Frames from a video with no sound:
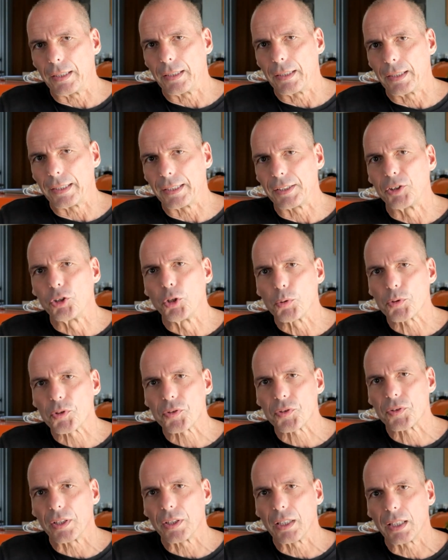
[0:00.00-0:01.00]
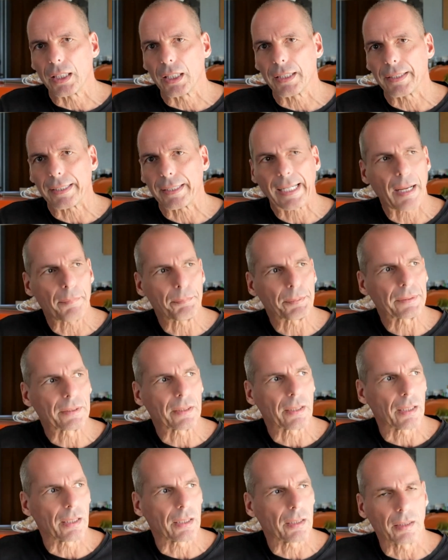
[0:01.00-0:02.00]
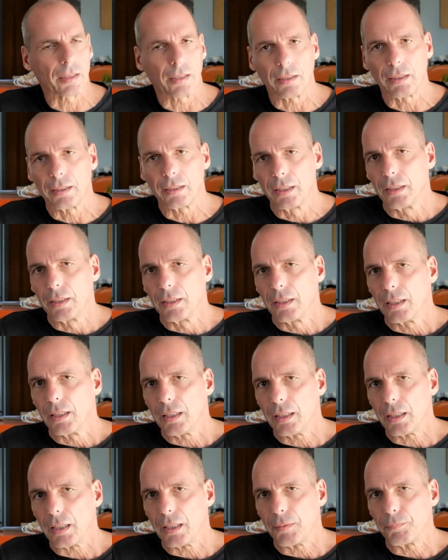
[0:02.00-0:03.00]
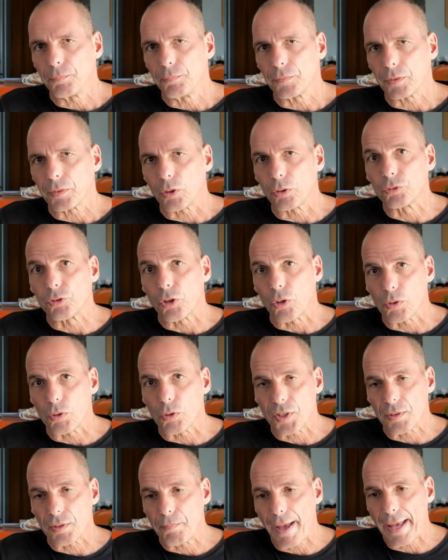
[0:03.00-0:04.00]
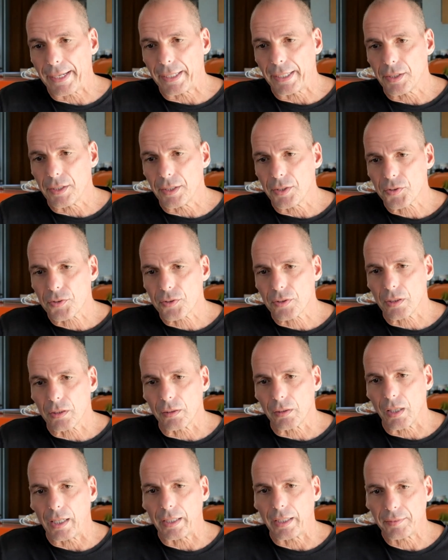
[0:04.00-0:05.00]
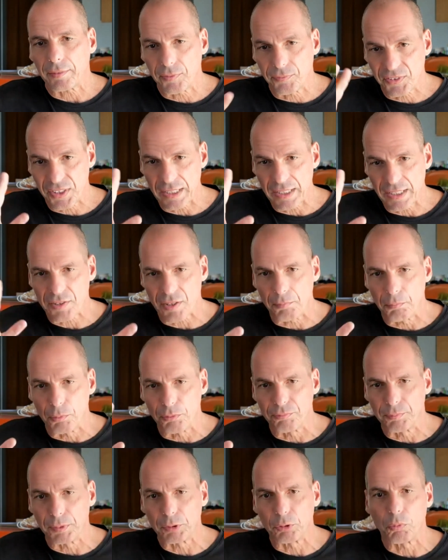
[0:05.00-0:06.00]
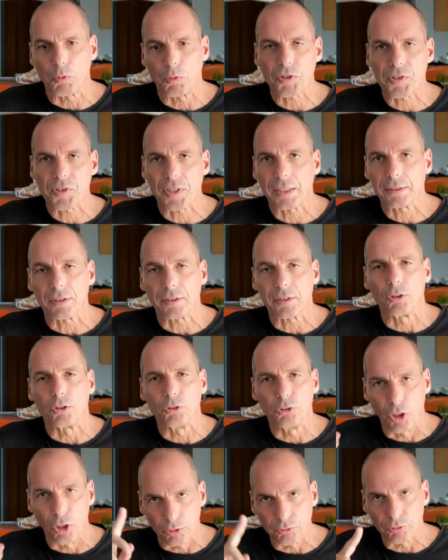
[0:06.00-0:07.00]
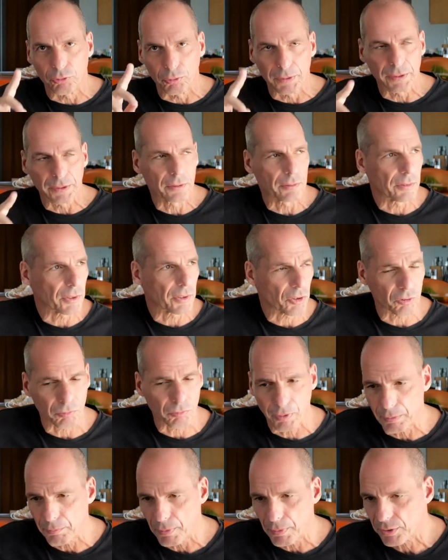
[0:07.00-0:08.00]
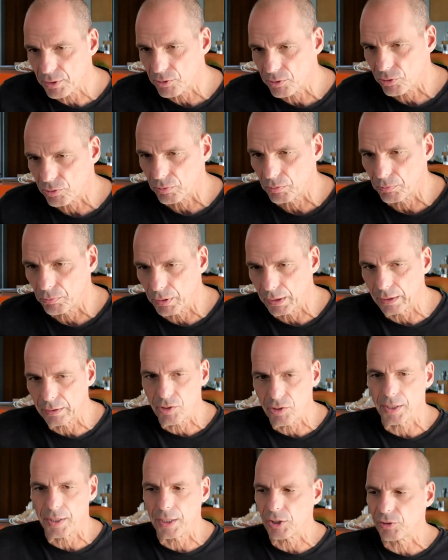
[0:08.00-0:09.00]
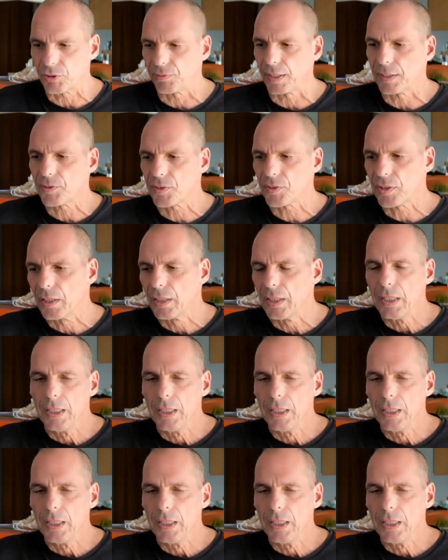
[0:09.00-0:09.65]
reduce the capital controls and barriers. I've seen some movement towards that. Don't do it. This is my message to my Chinese friends.